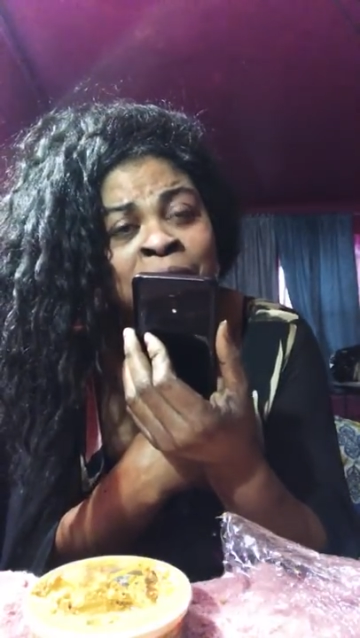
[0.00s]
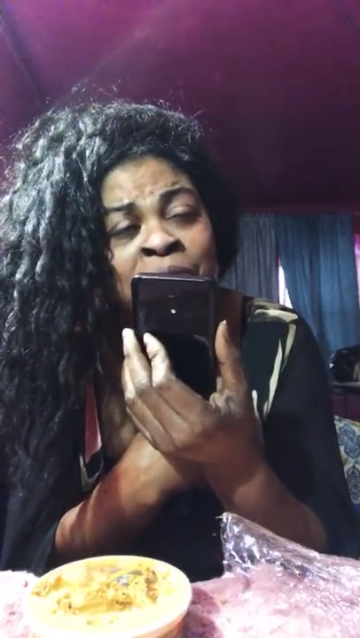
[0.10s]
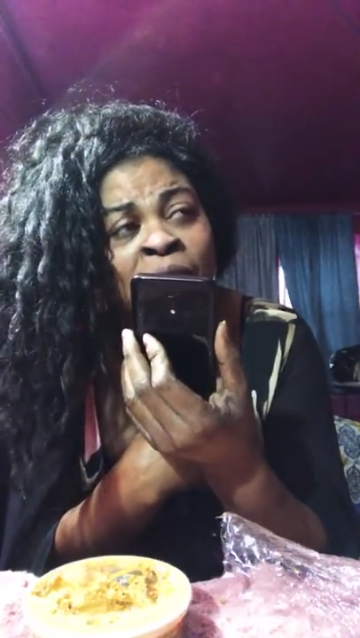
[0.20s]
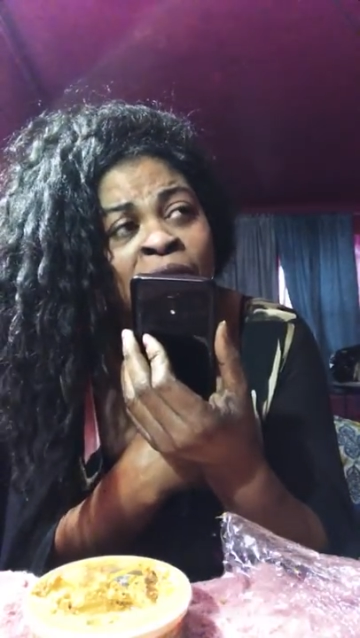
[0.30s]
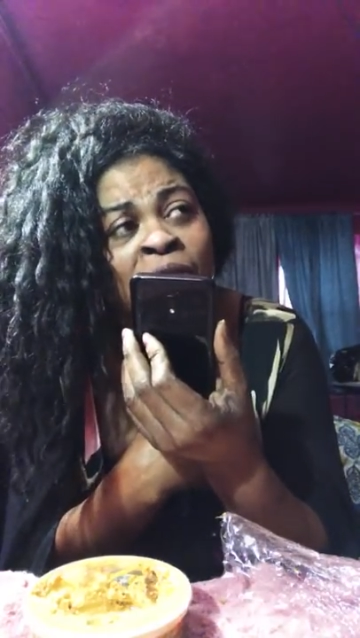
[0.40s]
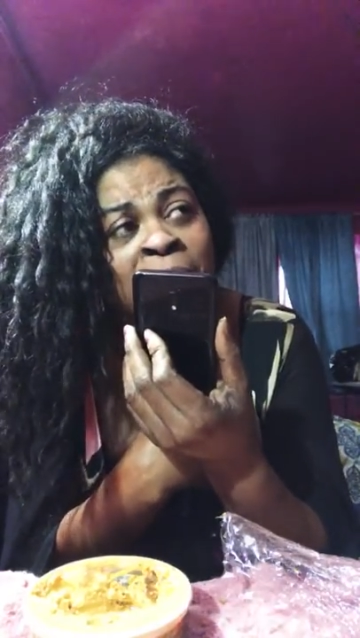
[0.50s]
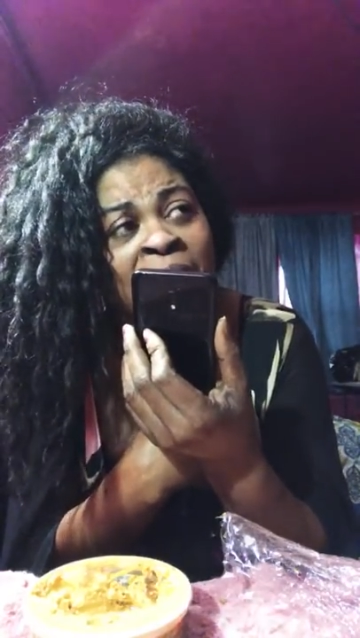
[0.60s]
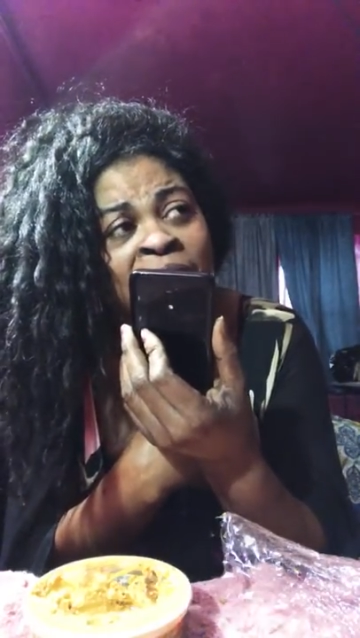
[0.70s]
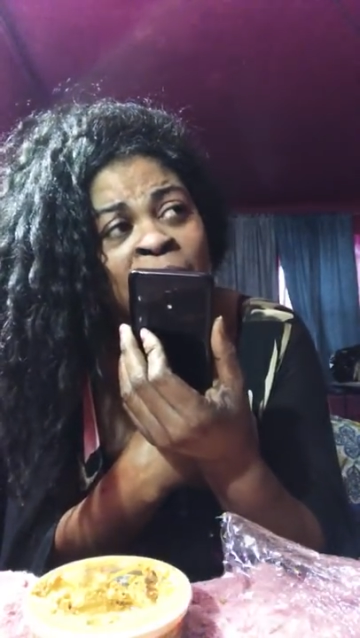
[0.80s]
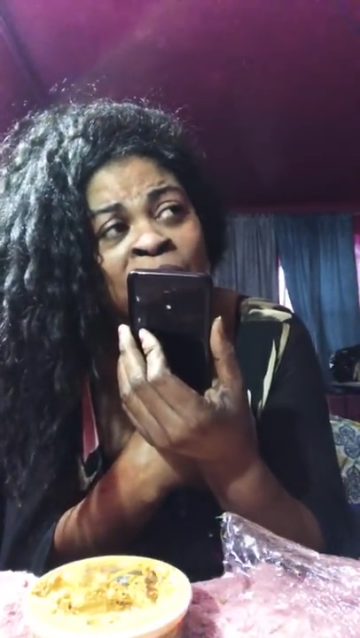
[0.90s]
Mm. So me
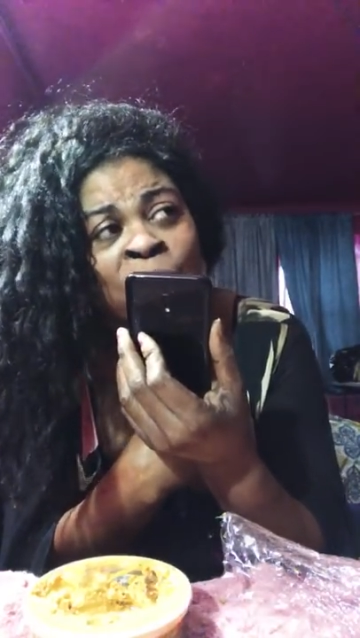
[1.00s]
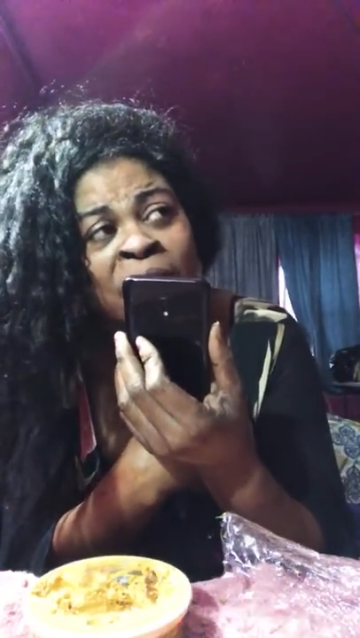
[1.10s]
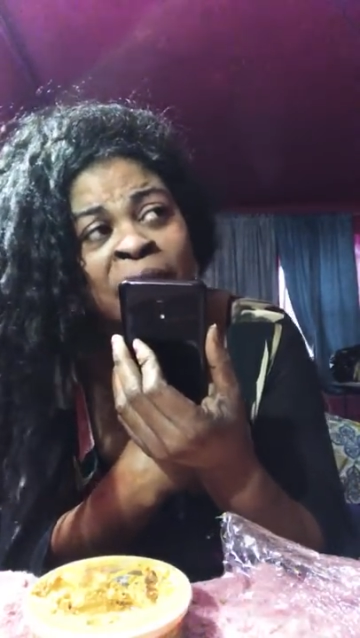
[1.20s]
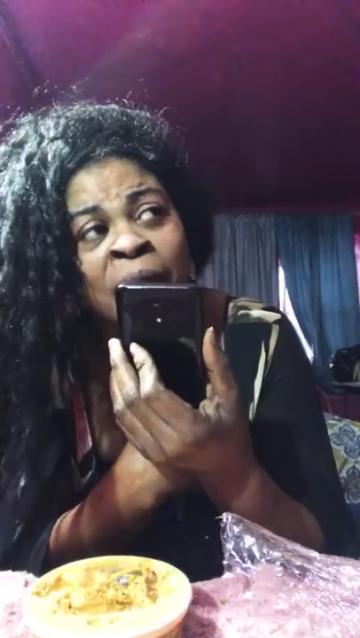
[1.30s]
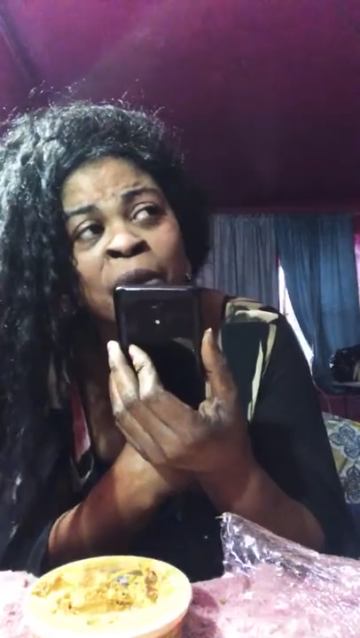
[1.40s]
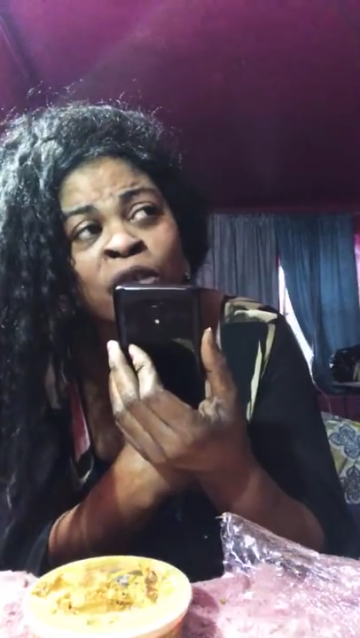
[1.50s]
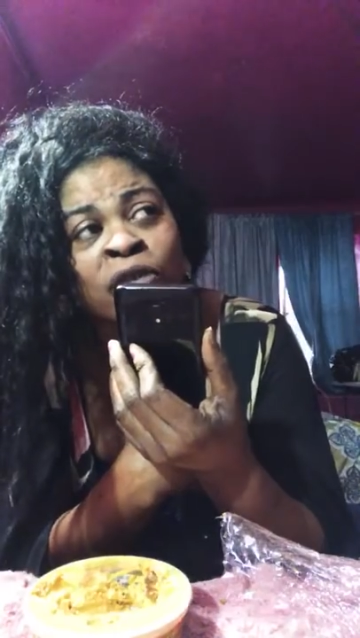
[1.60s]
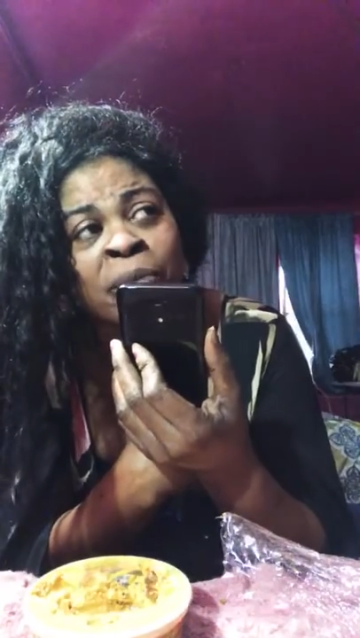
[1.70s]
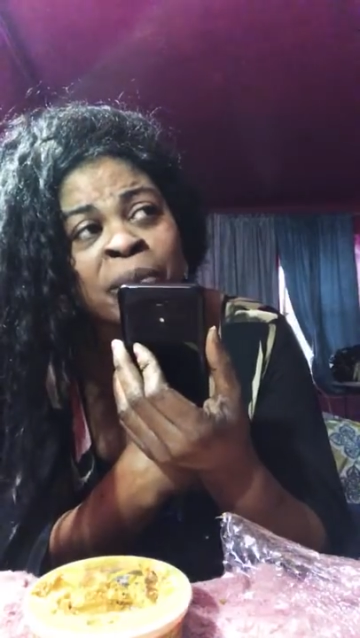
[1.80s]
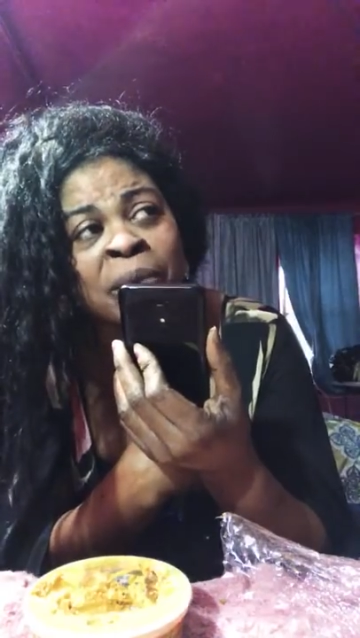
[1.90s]
ask what, what the hell of I just
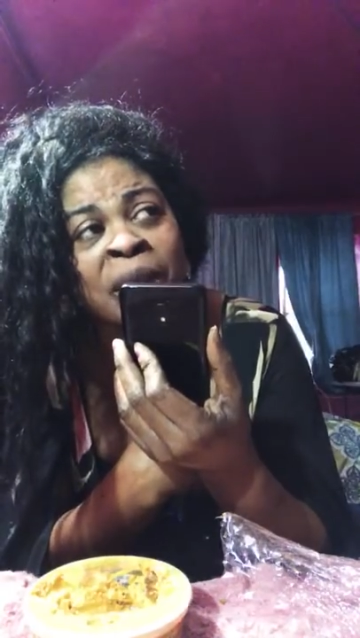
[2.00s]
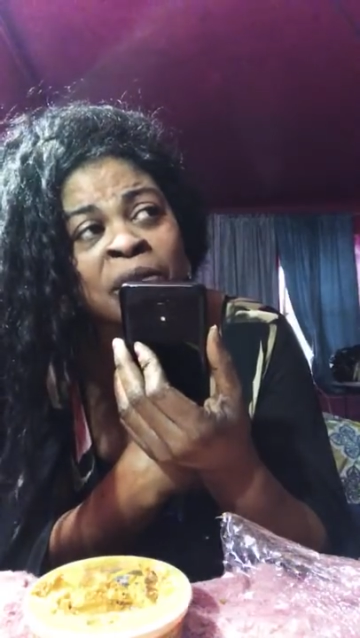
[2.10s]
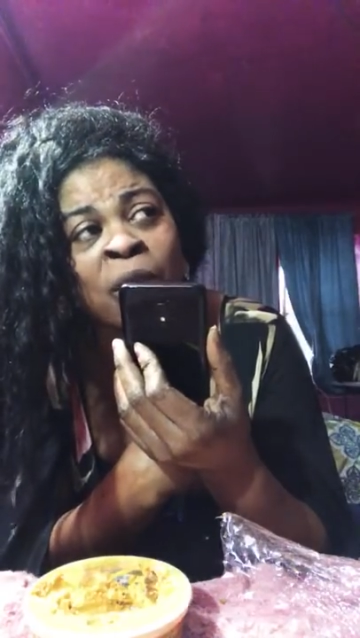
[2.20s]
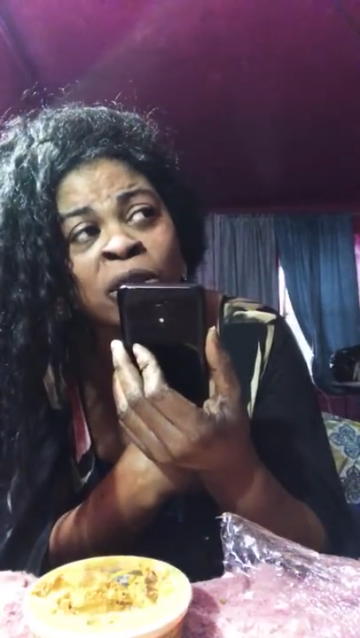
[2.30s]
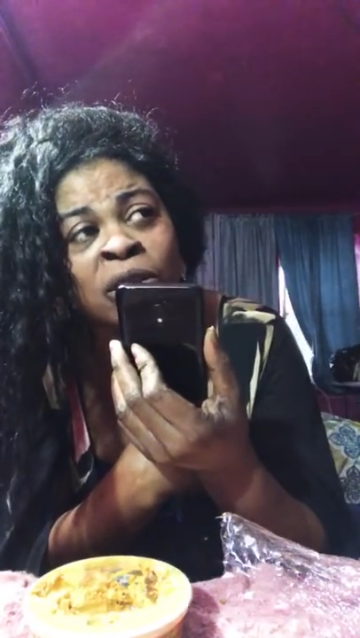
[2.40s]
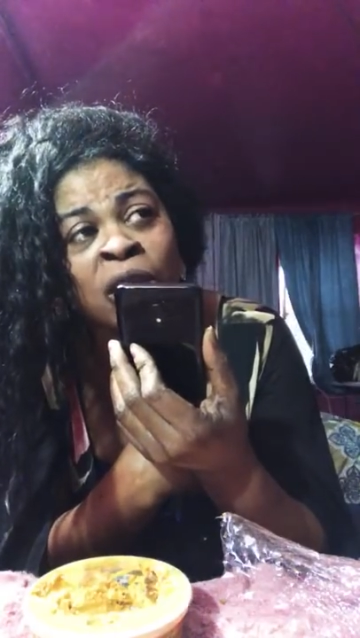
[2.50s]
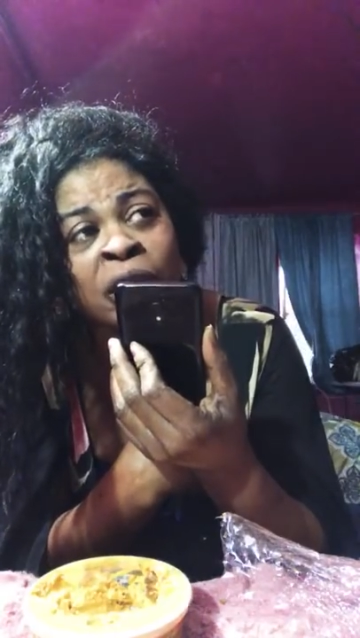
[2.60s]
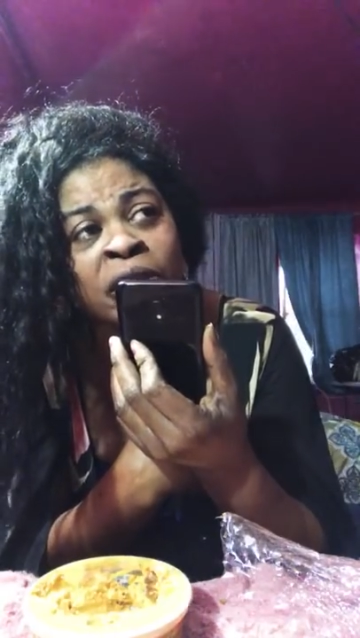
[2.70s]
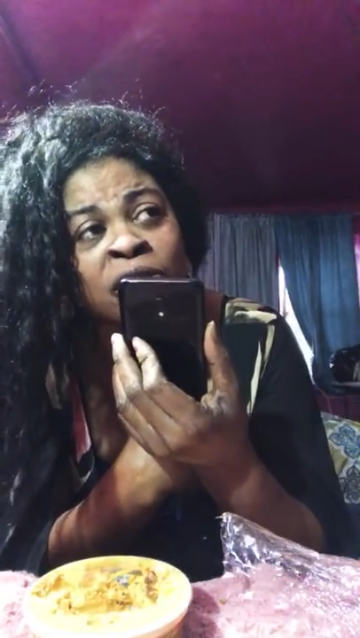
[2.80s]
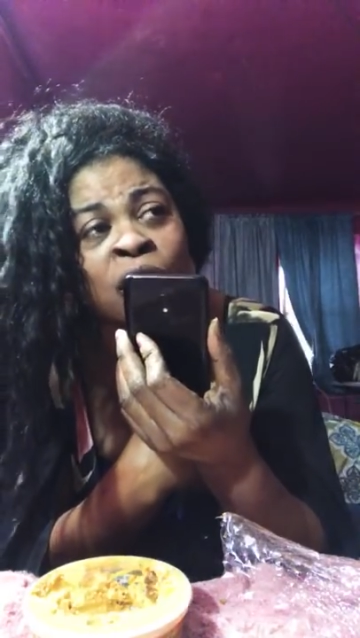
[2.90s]
unbeard? Me I said, but
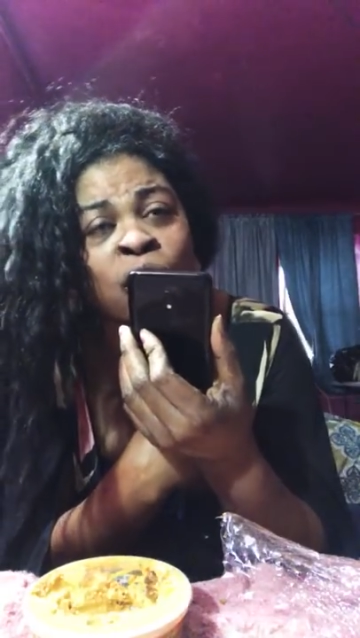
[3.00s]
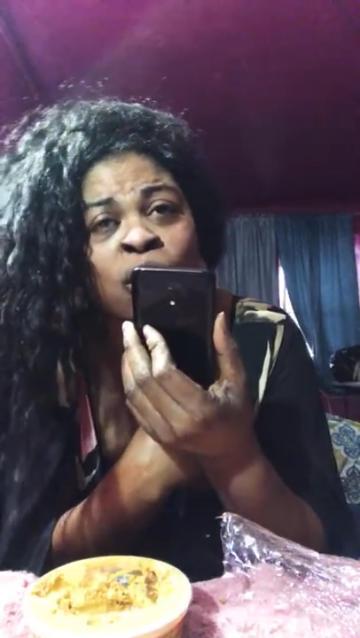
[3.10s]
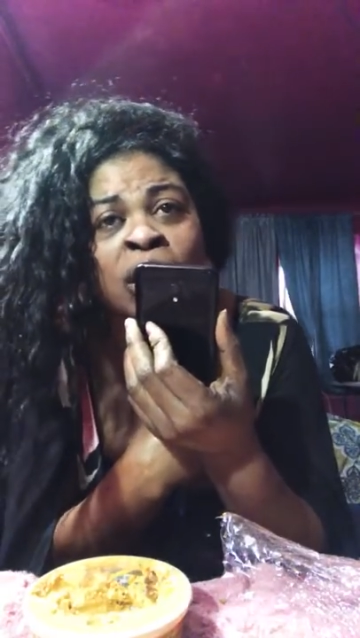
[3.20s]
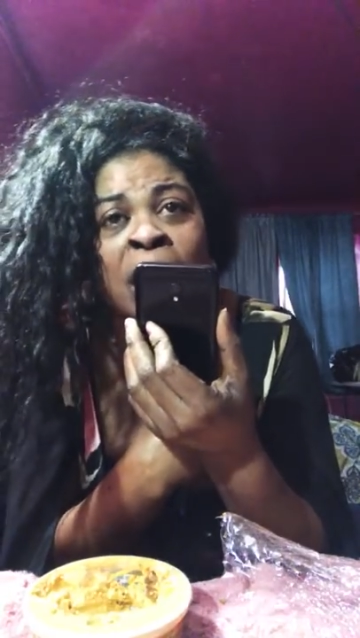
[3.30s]
no, this no good.